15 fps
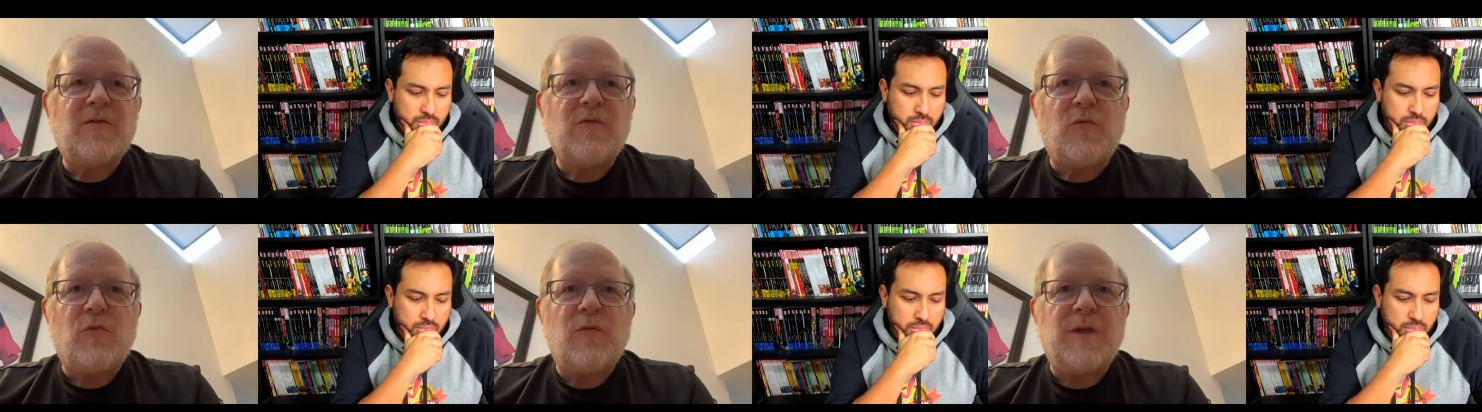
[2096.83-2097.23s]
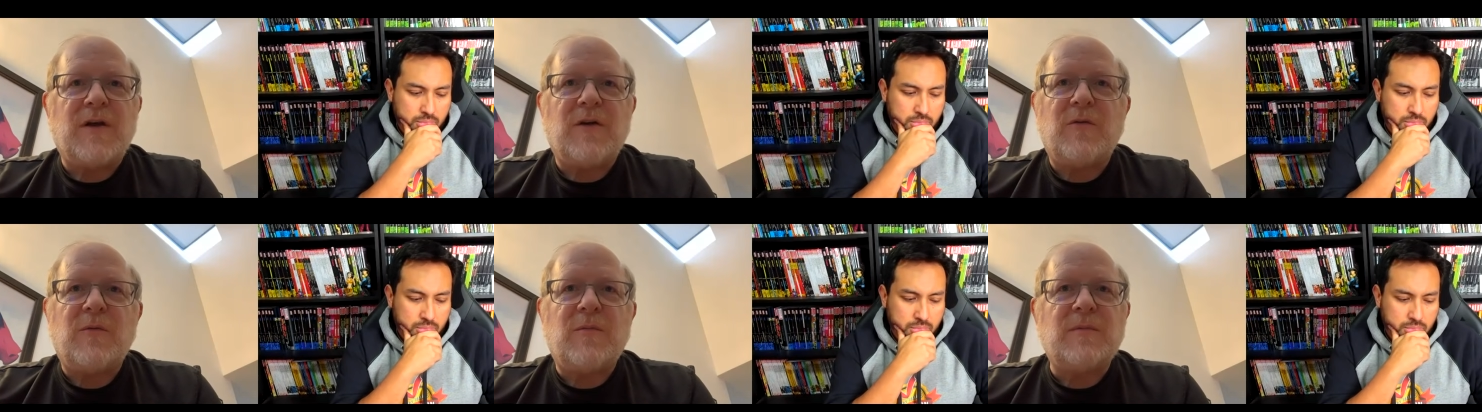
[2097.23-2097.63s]
Speaker 1: you
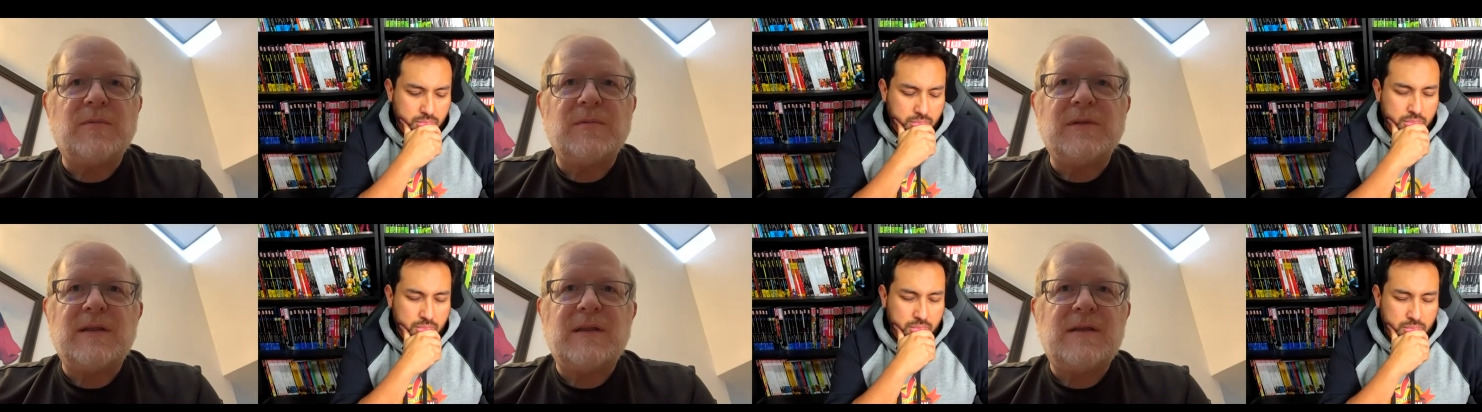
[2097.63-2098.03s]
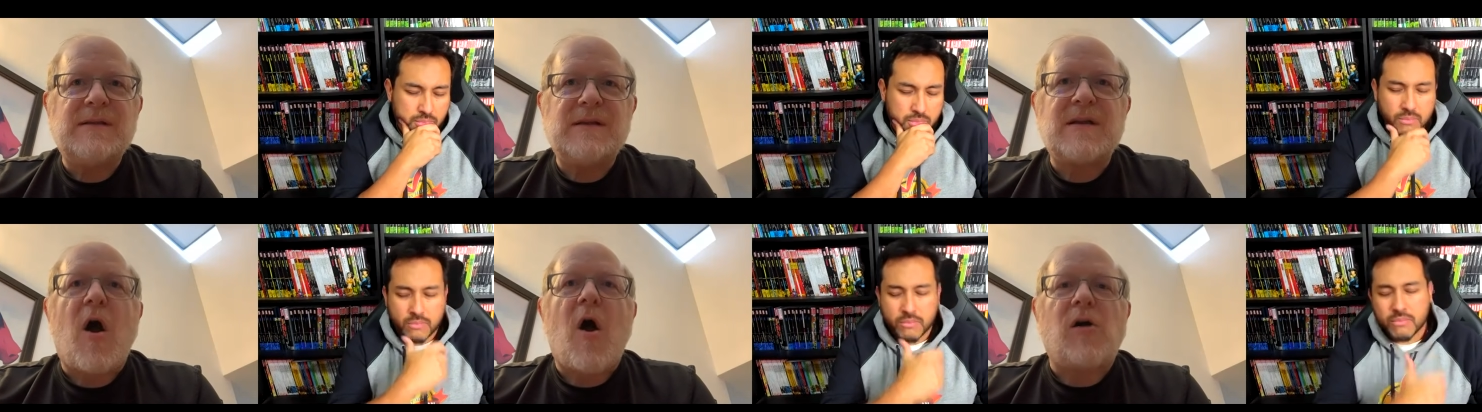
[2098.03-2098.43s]
know,
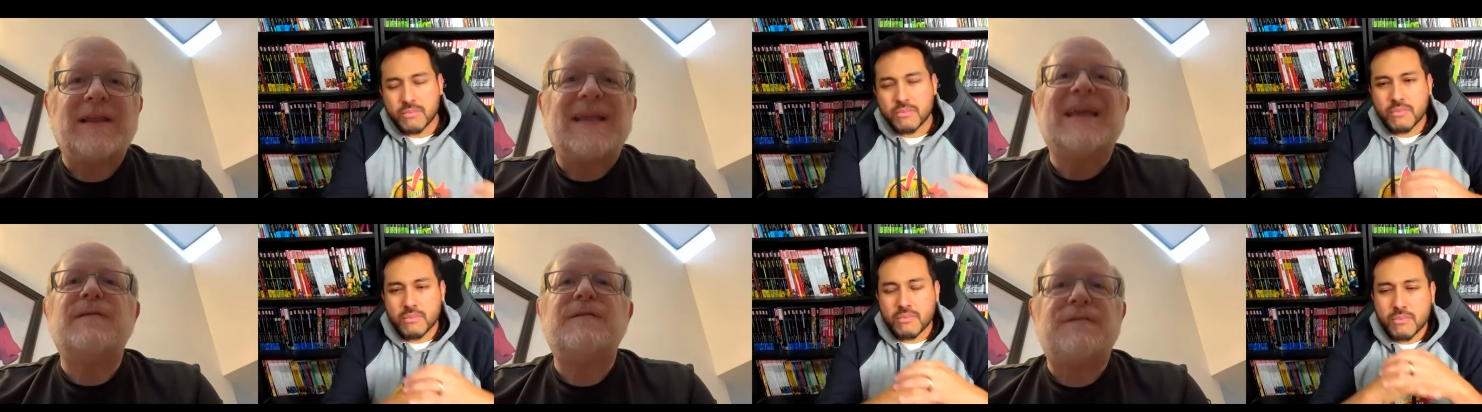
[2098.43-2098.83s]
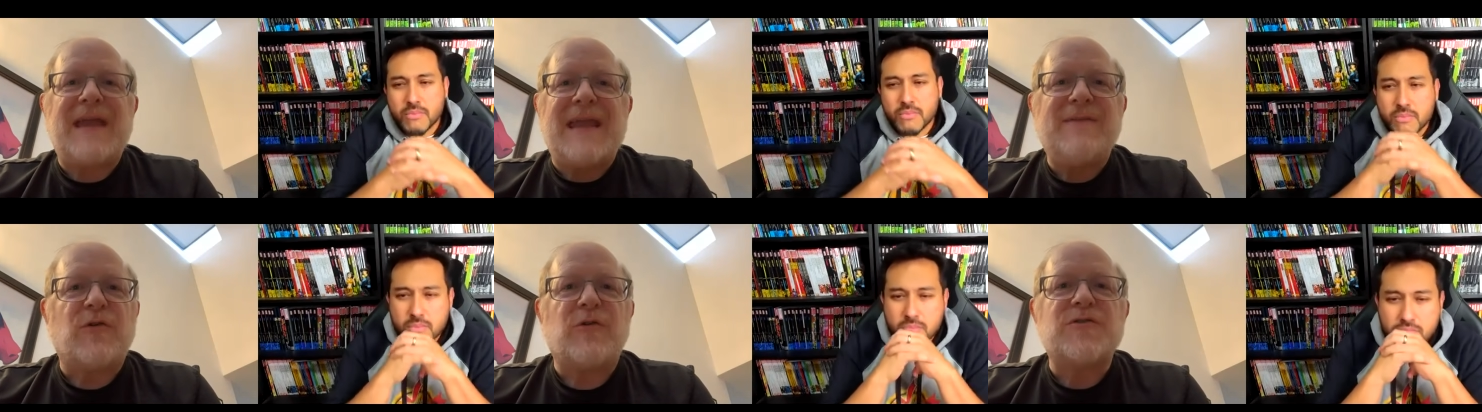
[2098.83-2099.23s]
calling in
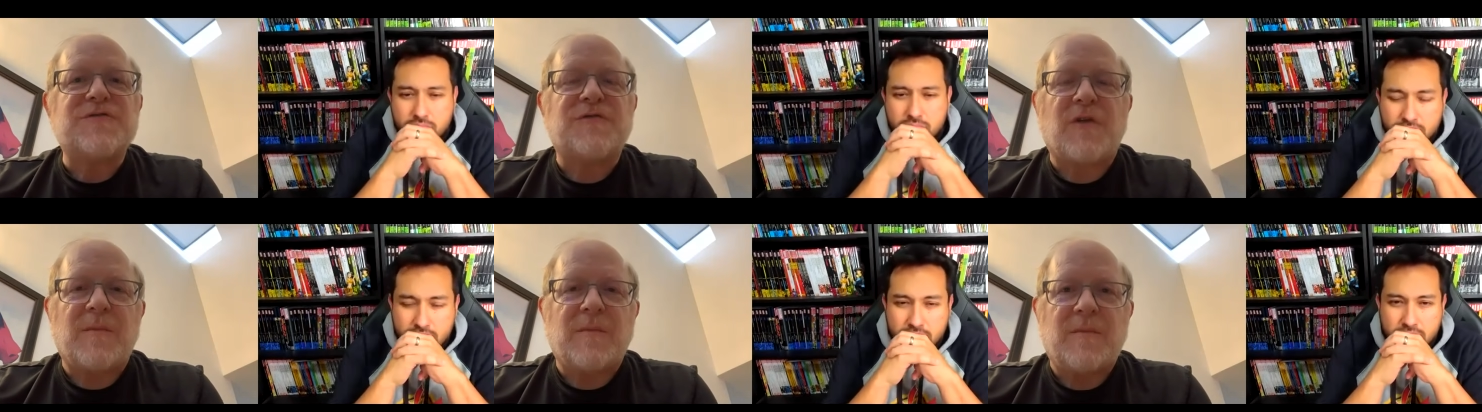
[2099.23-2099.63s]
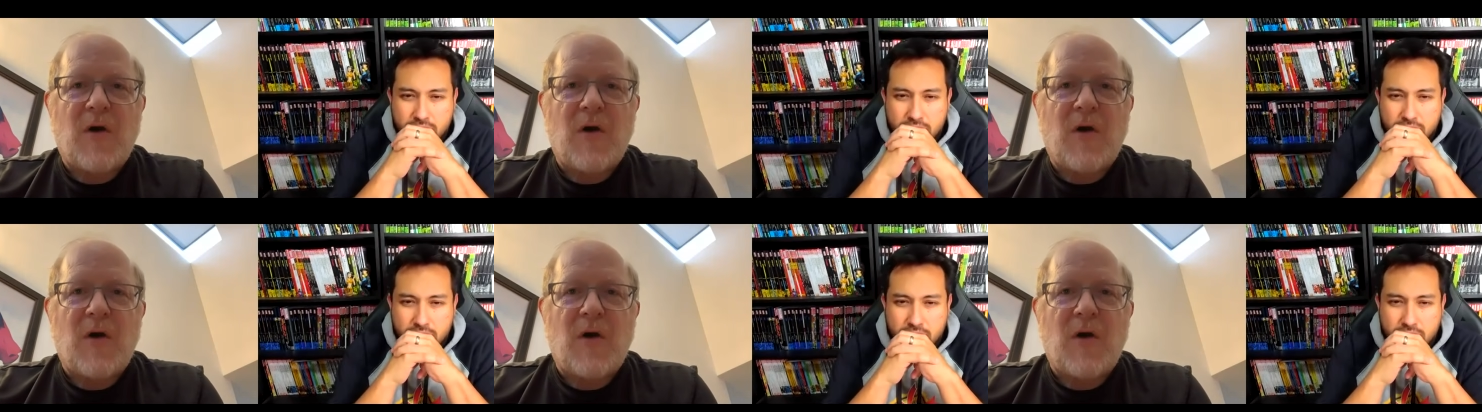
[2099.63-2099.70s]
favors from